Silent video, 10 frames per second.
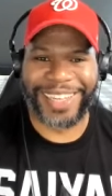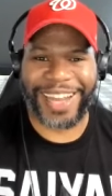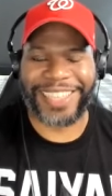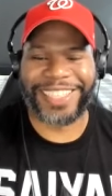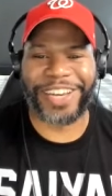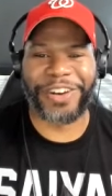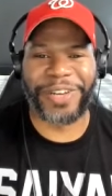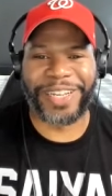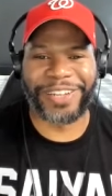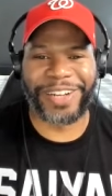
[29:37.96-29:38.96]
So like share
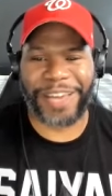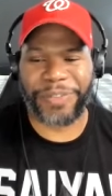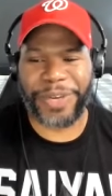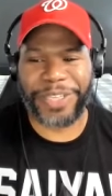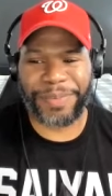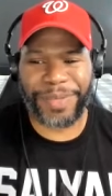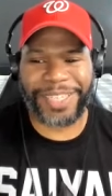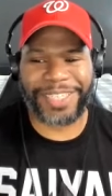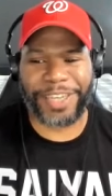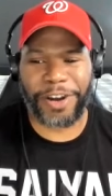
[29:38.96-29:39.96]
it, you know, like we
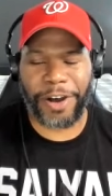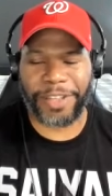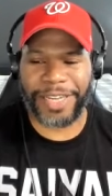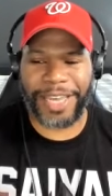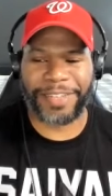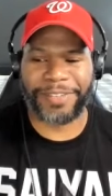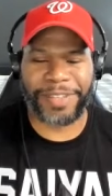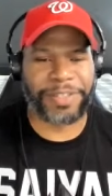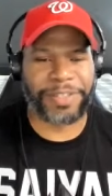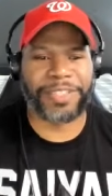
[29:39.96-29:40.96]
typically share all the negative
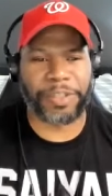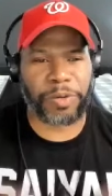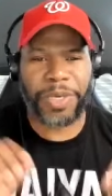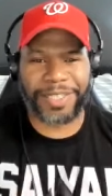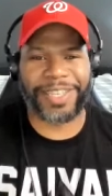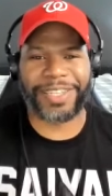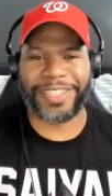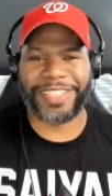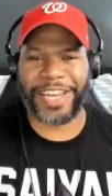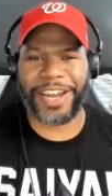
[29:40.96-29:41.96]
stuff because it's the quickest thing to
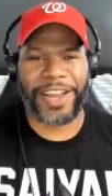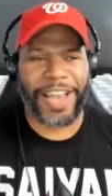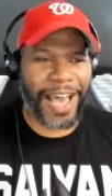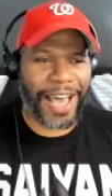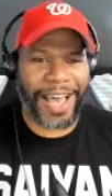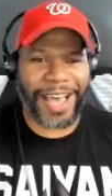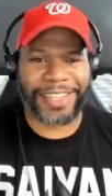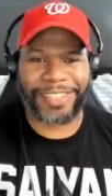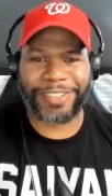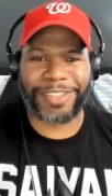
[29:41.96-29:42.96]
share. Ha ha,
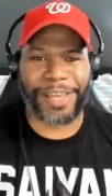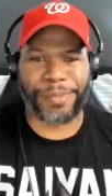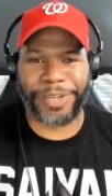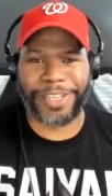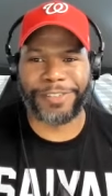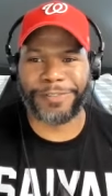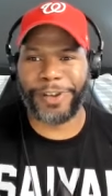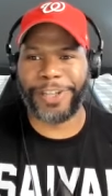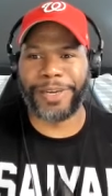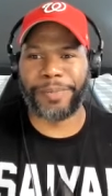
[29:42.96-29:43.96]
this celebrity is
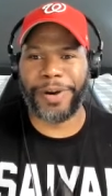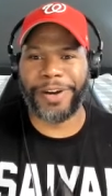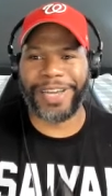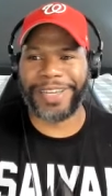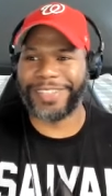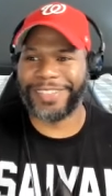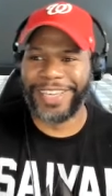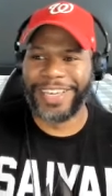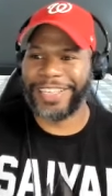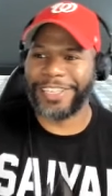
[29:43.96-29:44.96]
falling apart. Like she's,
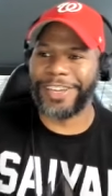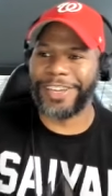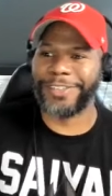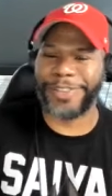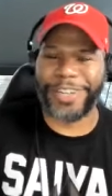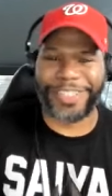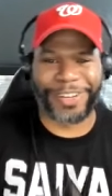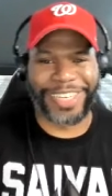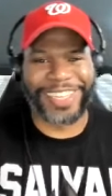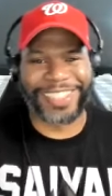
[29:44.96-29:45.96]
she's on drugs, or
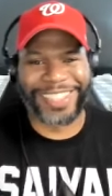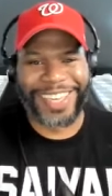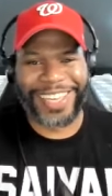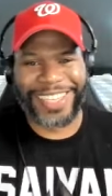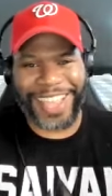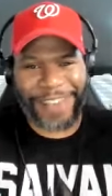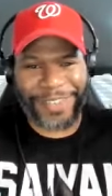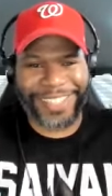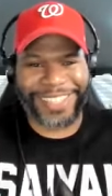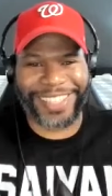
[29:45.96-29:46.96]
he's, he's mm.
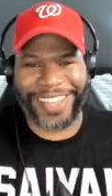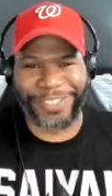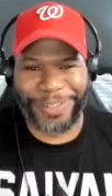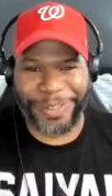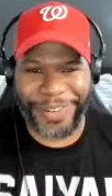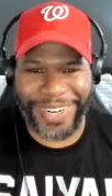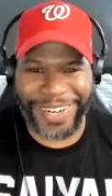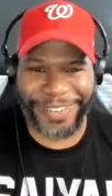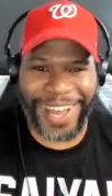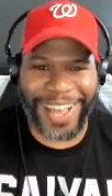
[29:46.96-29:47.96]
having a tantrum or
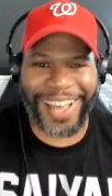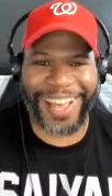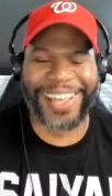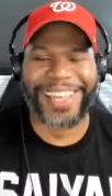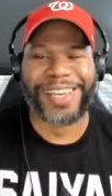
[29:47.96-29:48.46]
whatever. Ha ha.